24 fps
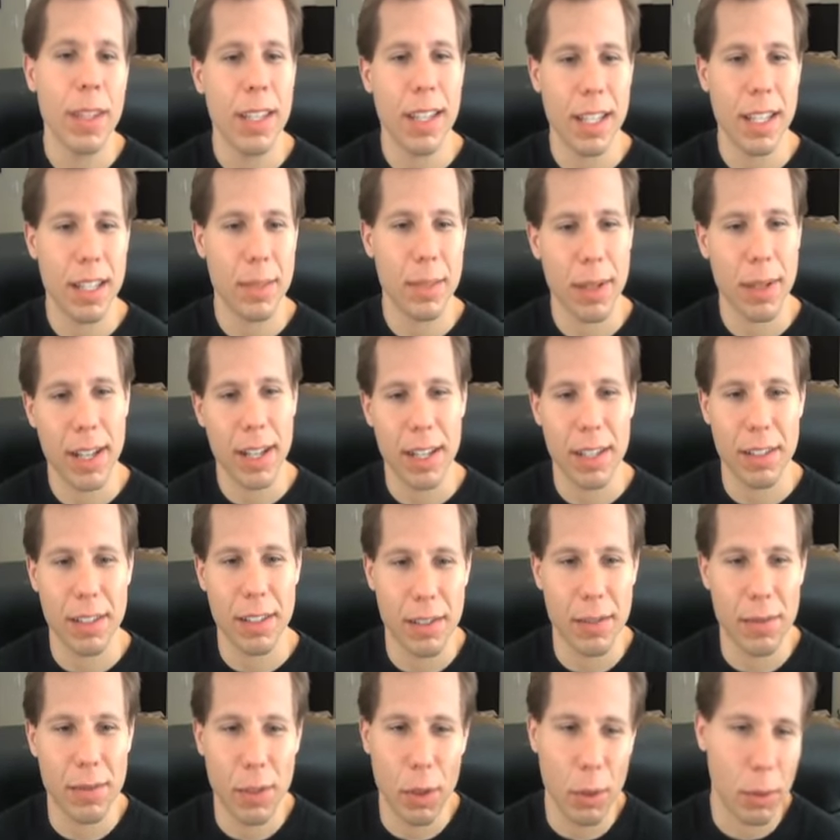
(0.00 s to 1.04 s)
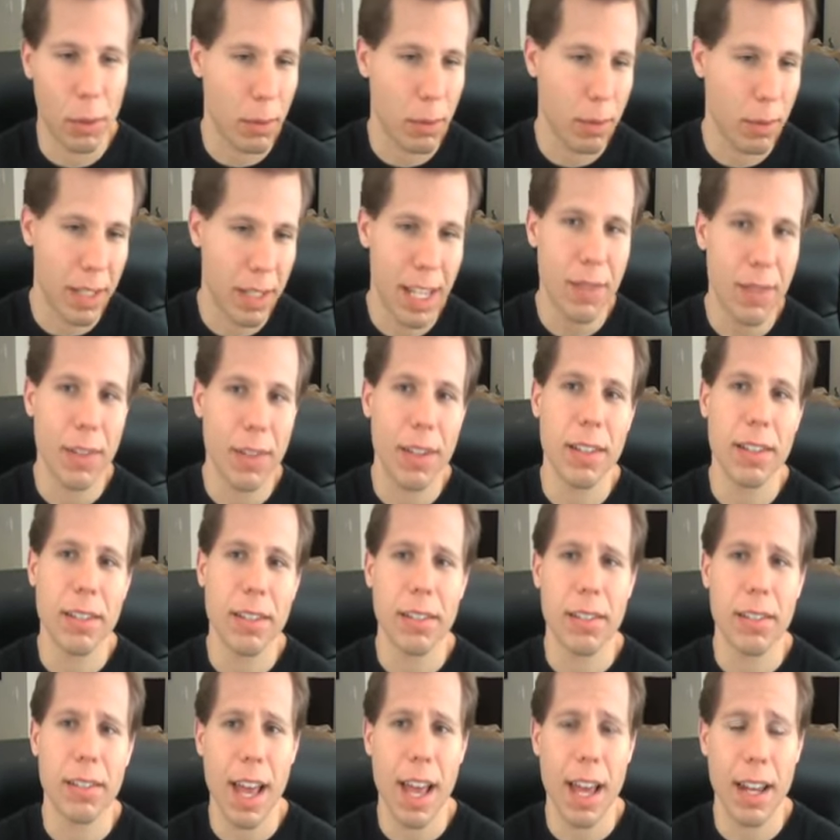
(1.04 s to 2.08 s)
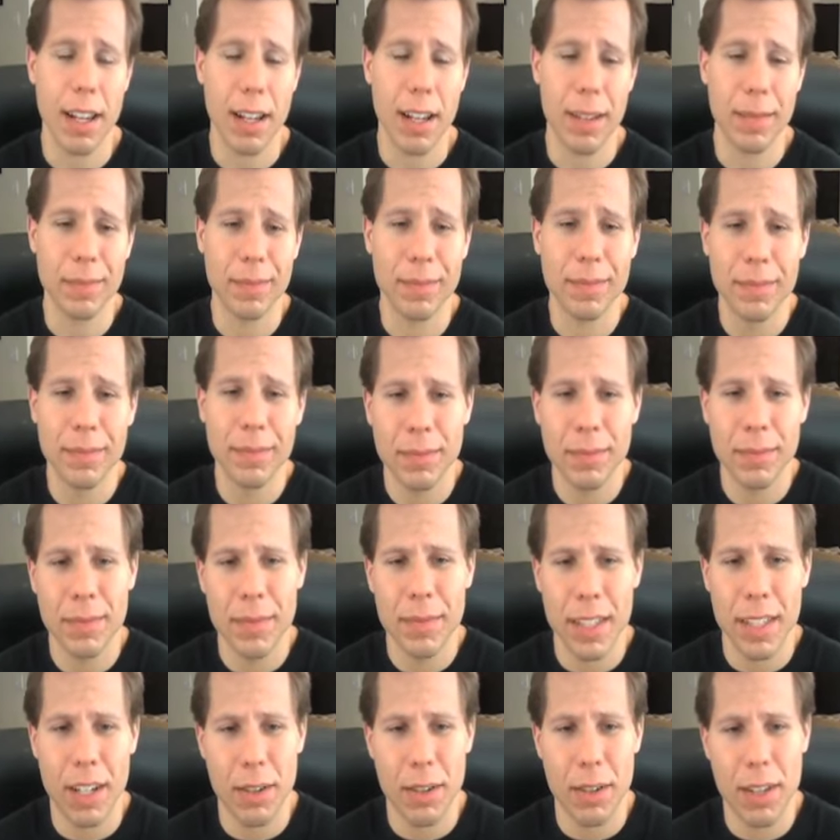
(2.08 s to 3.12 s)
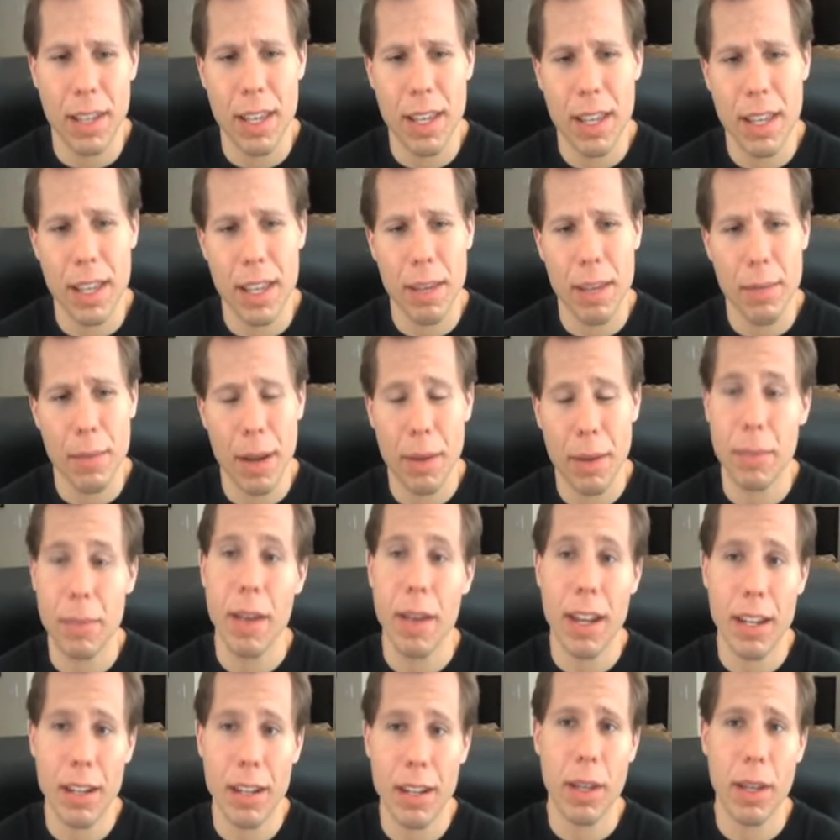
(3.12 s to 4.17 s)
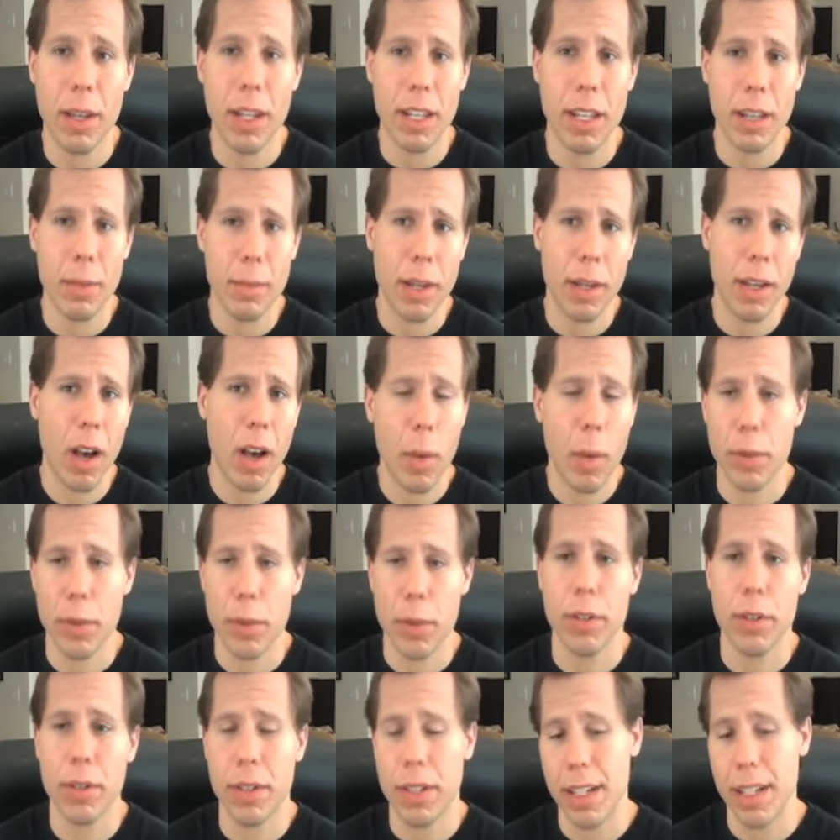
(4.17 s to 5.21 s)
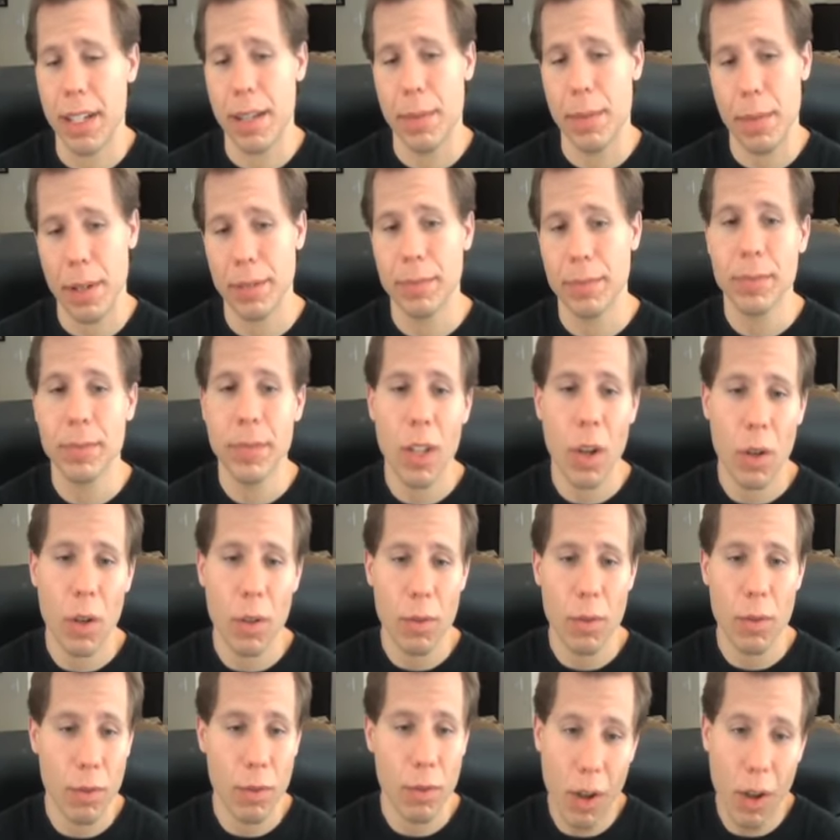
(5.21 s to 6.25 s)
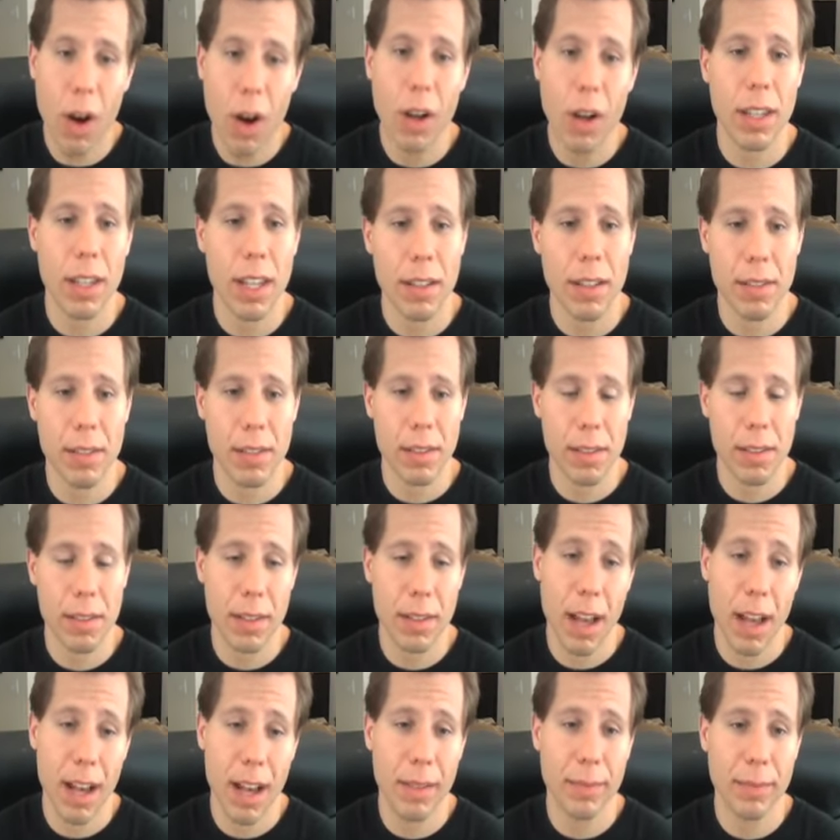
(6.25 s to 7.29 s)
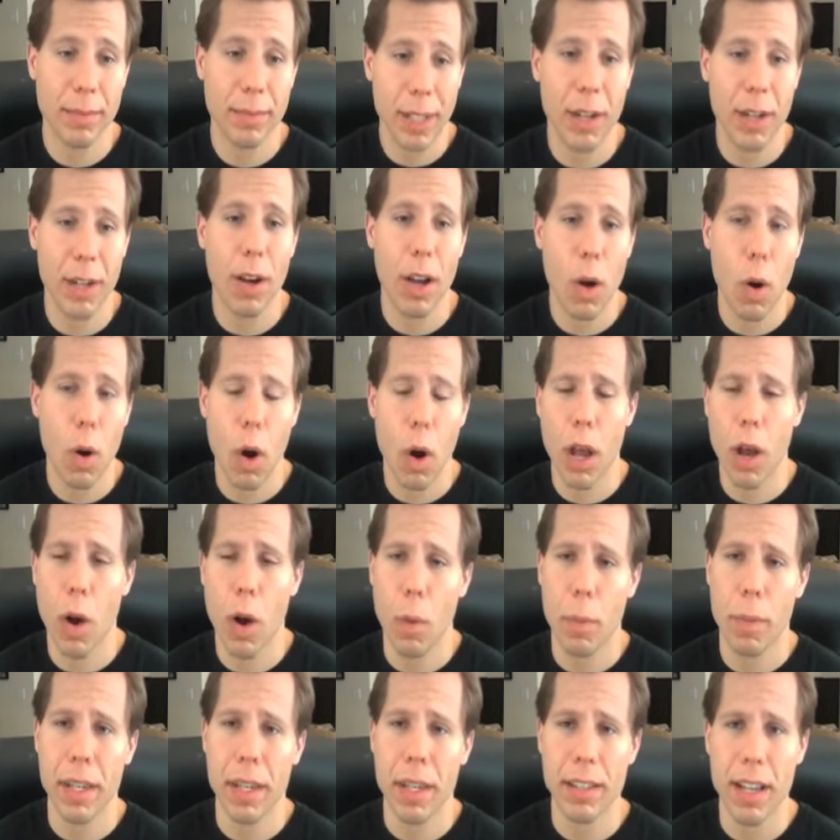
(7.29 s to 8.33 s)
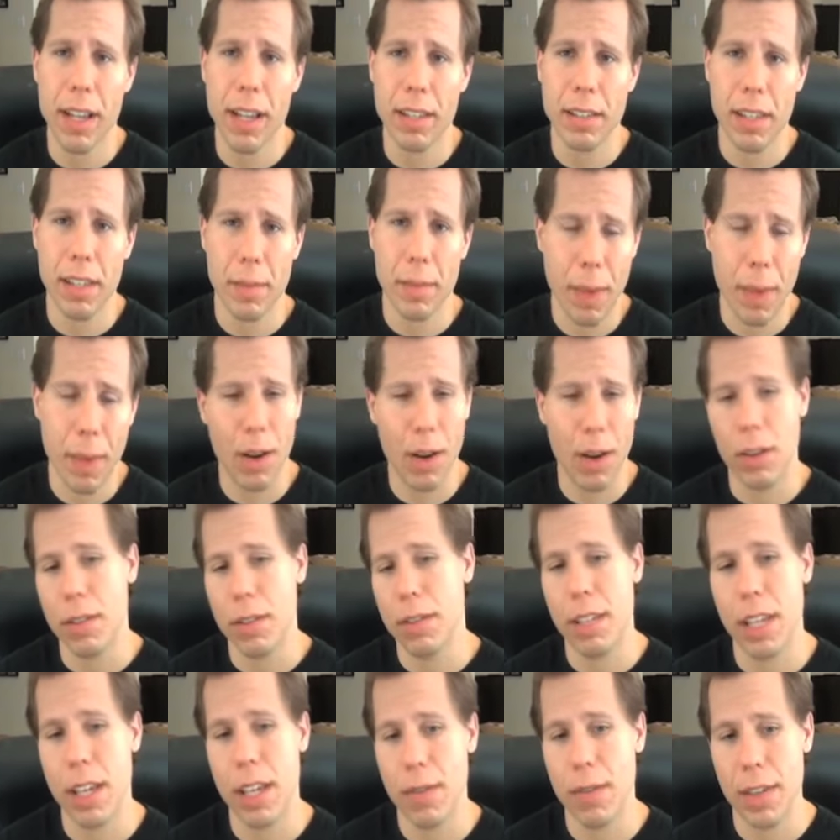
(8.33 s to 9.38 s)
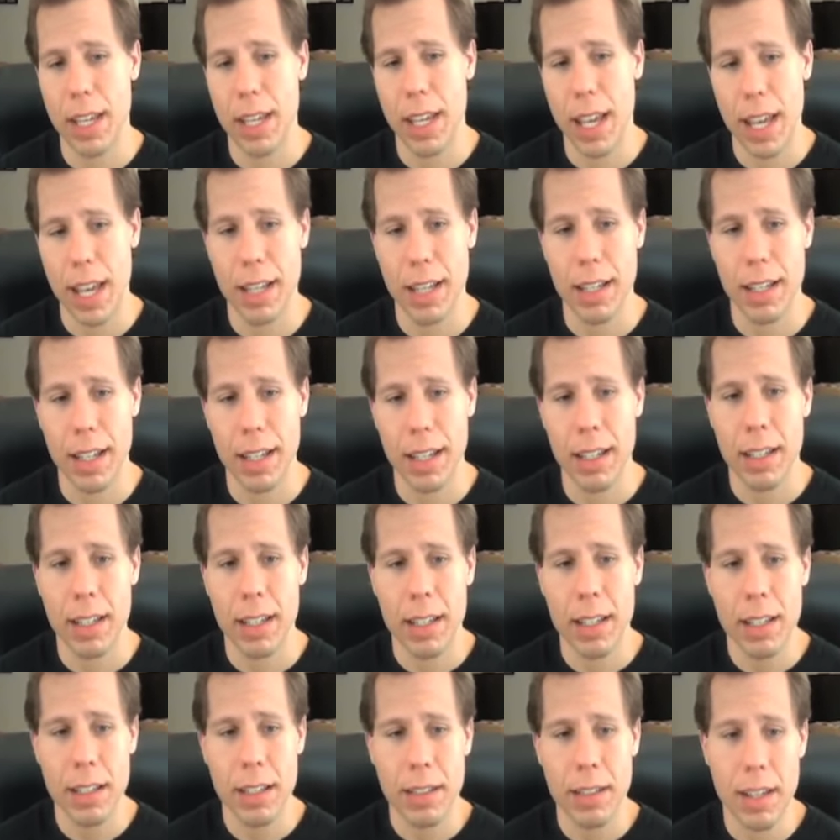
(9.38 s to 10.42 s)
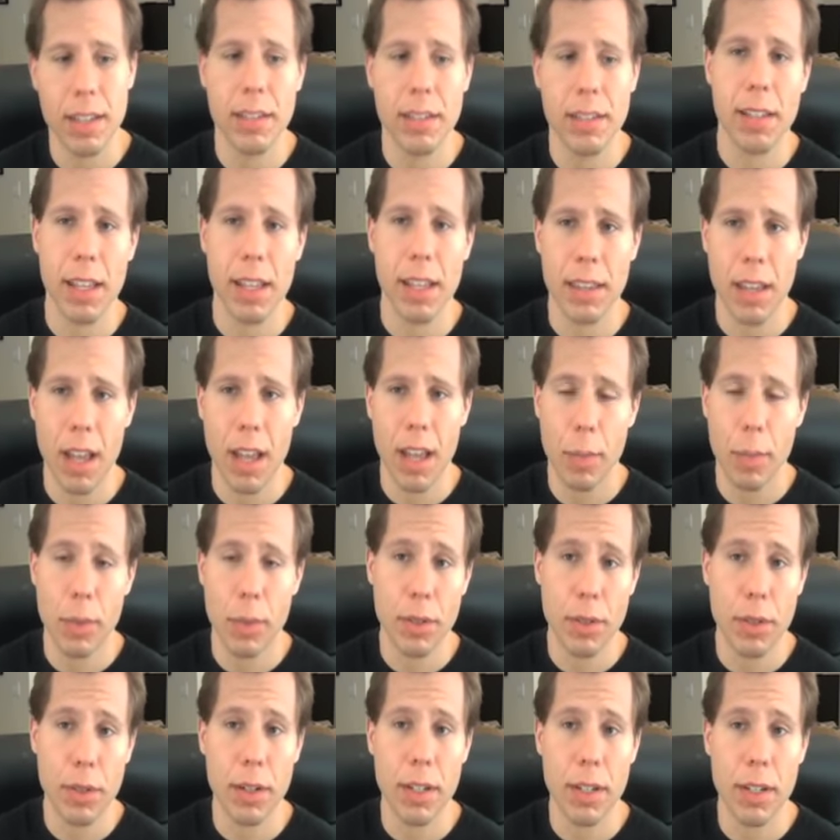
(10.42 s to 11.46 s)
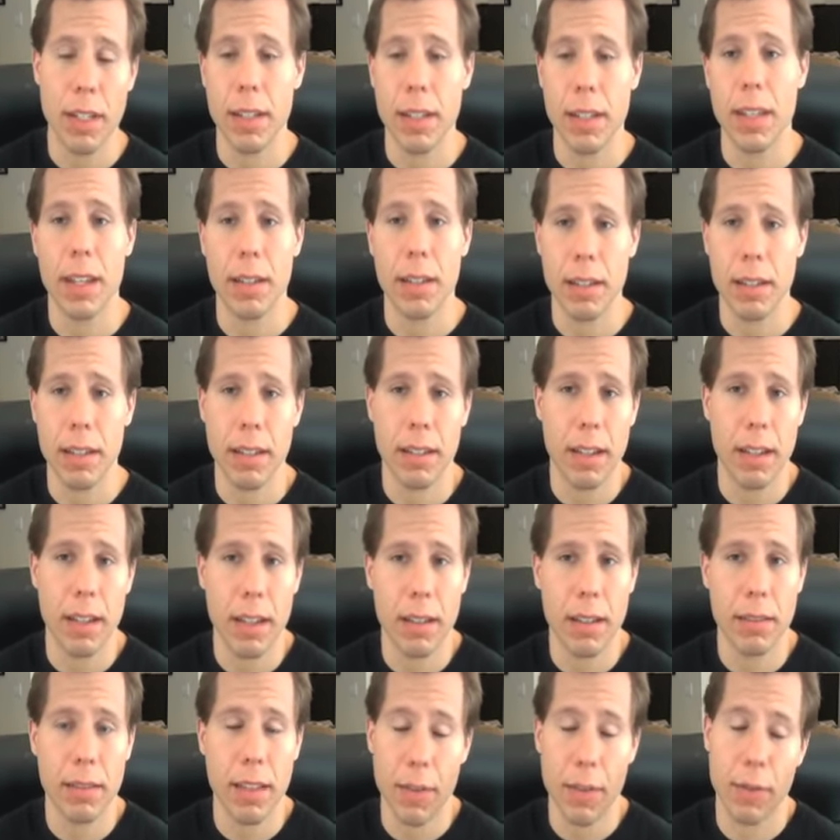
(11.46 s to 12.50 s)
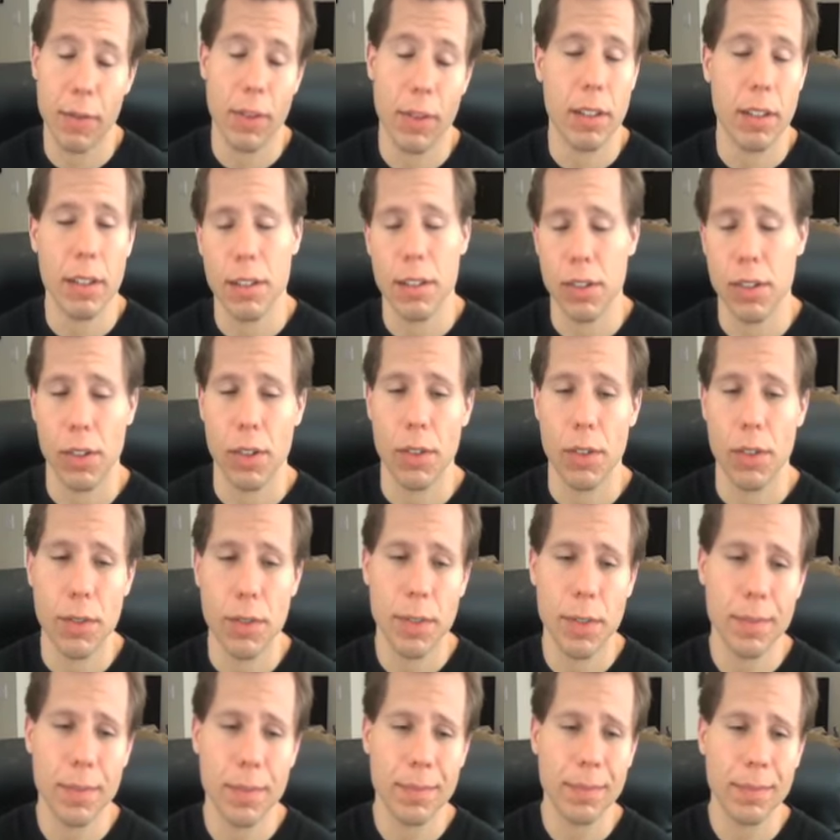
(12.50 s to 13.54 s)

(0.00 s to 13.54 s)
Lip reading: it's because of Total Divas that, he might end up getting a big opportunity. But regardless, I hope he does get back on TV and does get the opportunity that he definitely deserves.